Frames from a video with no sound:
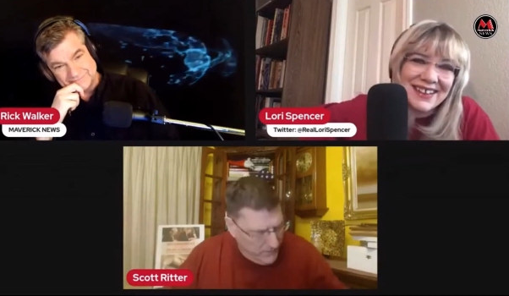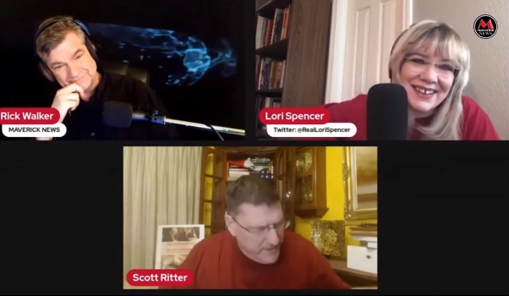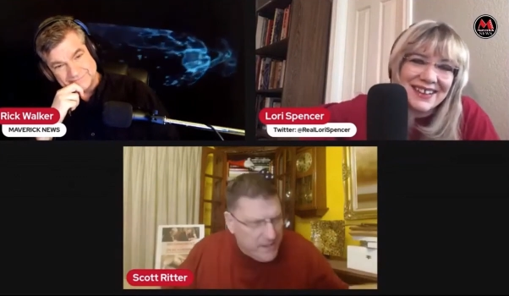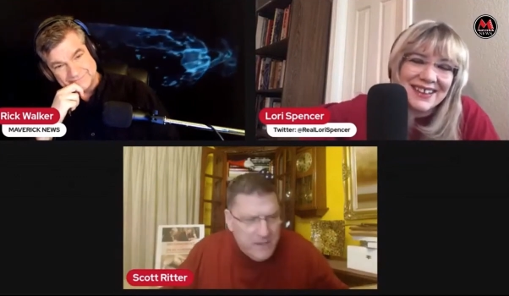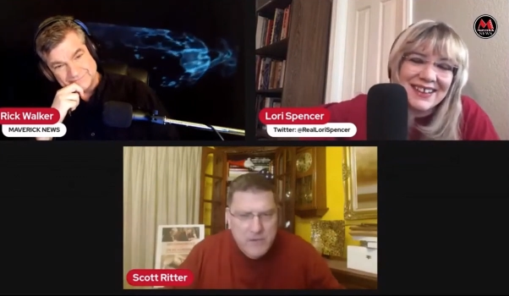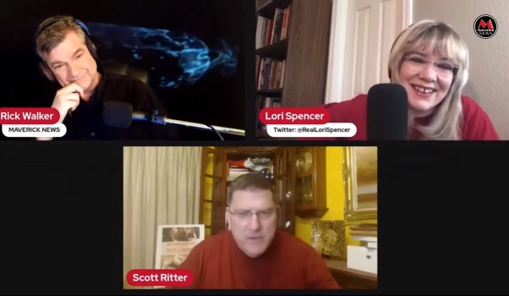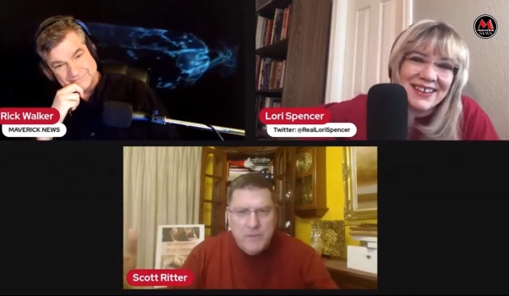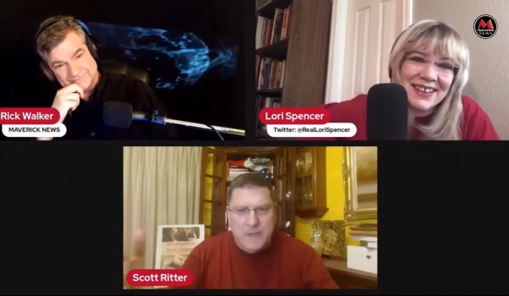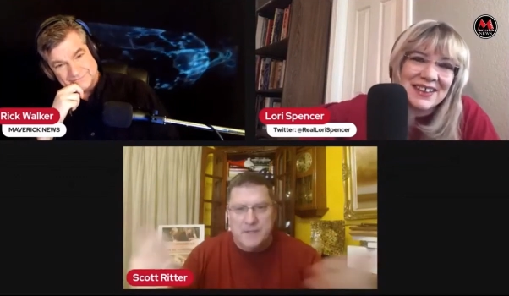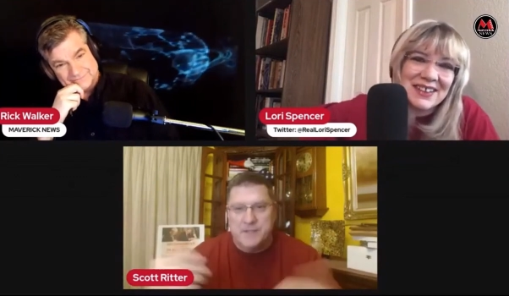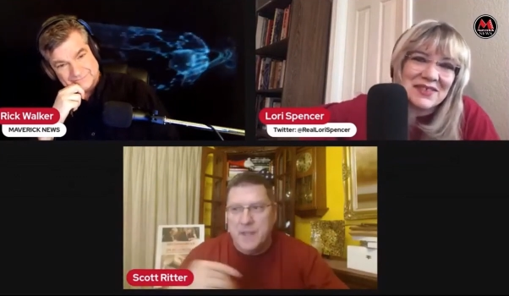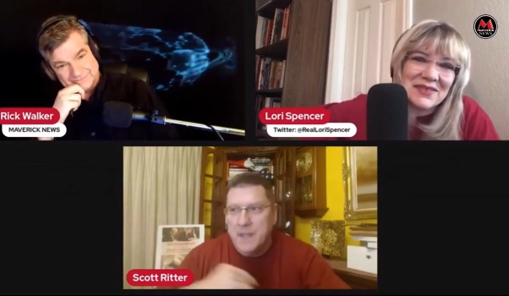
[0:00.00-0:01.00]
Speaker 1: We can do
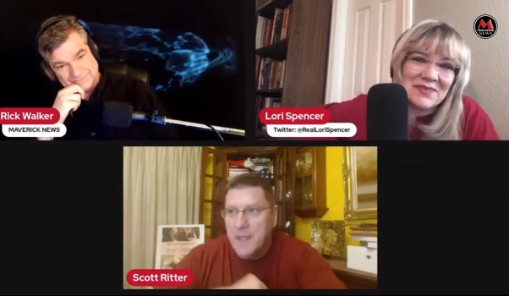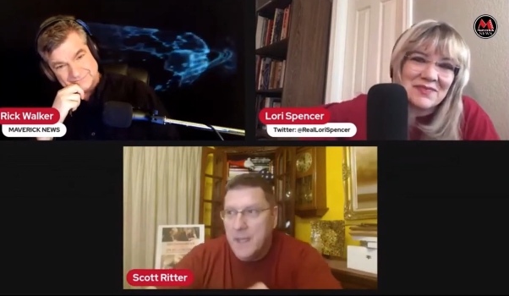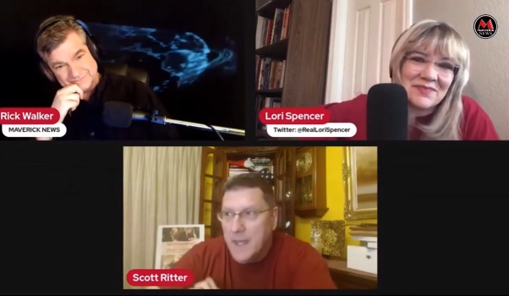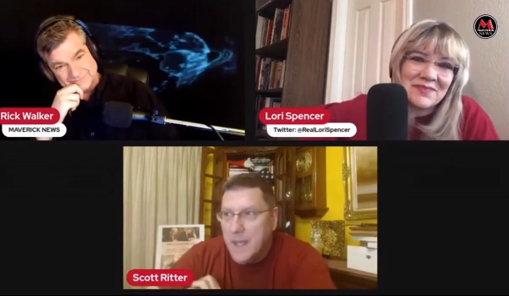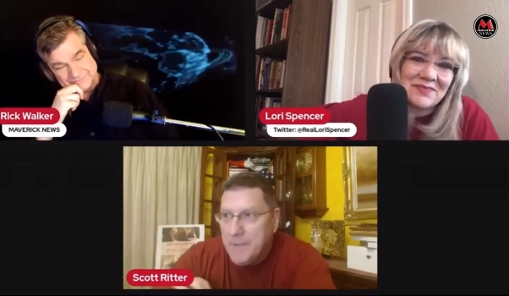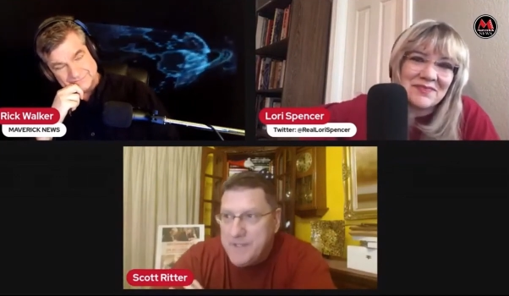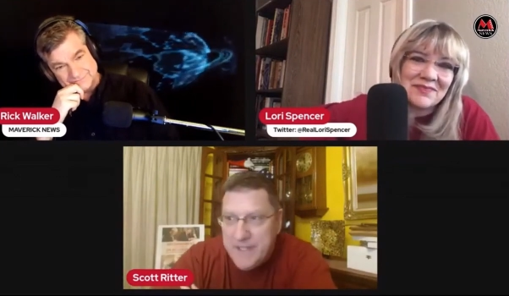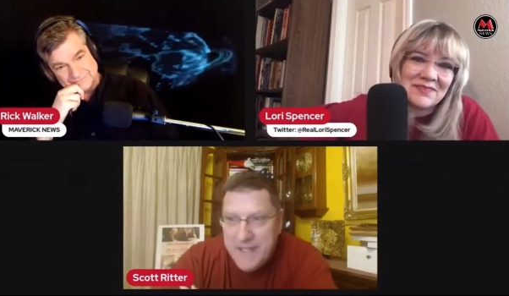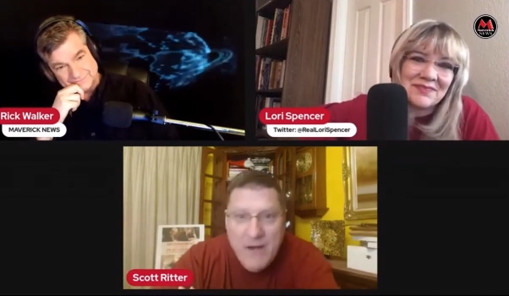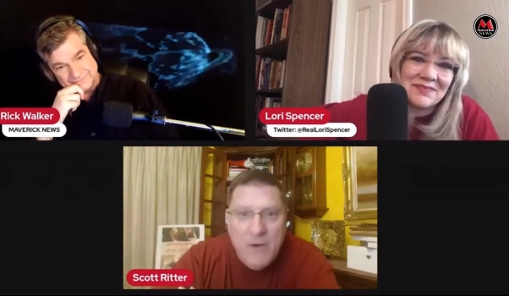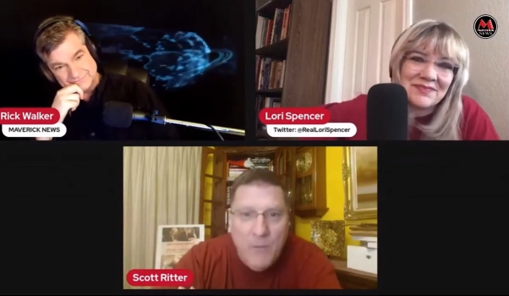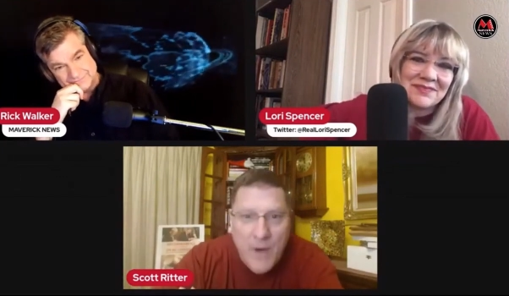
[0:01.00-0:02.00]
this, but see,
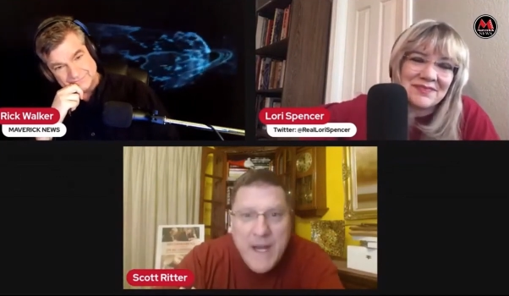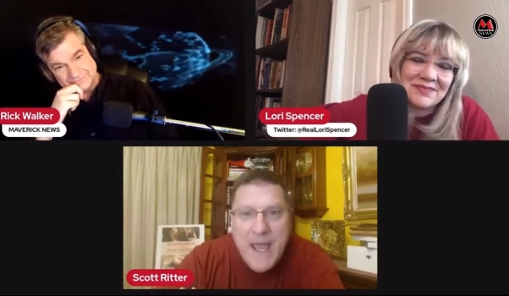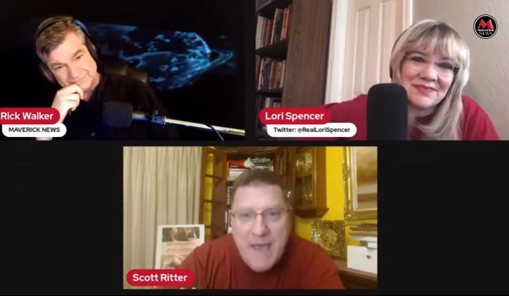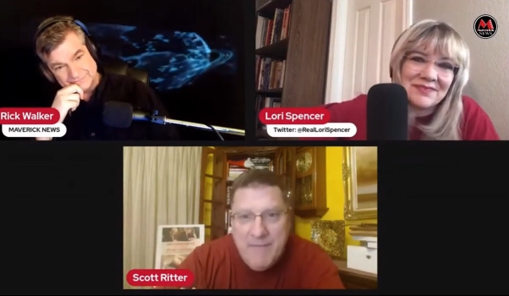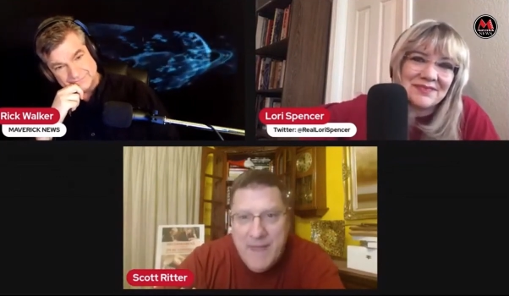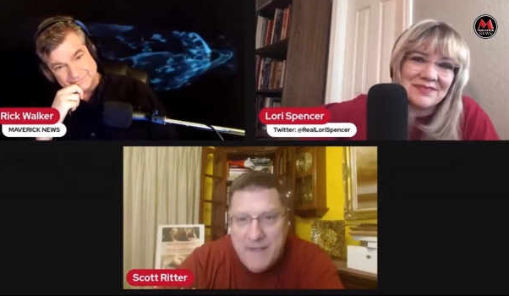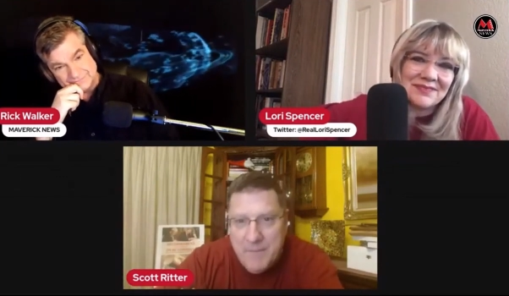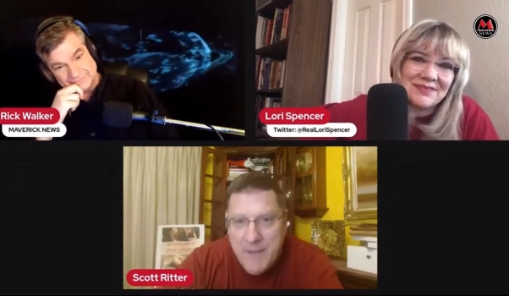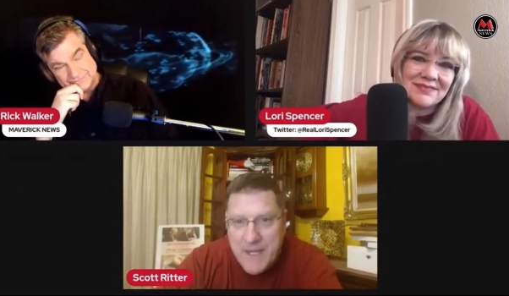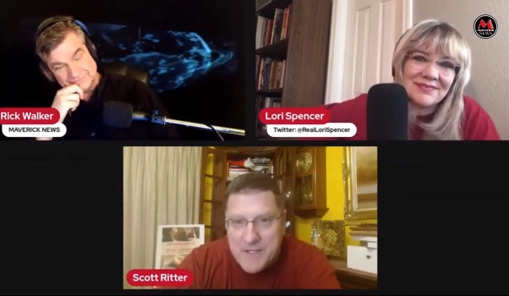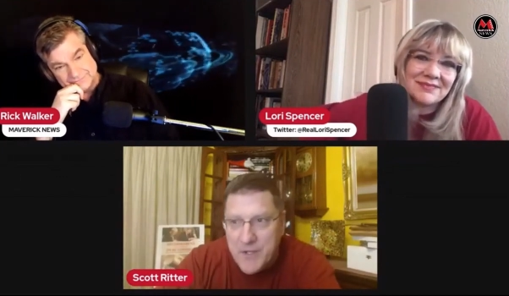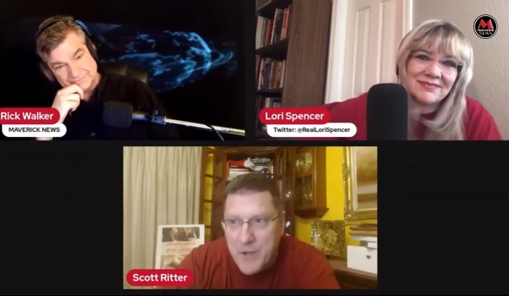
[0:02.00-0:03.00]
they don't want to have that debate.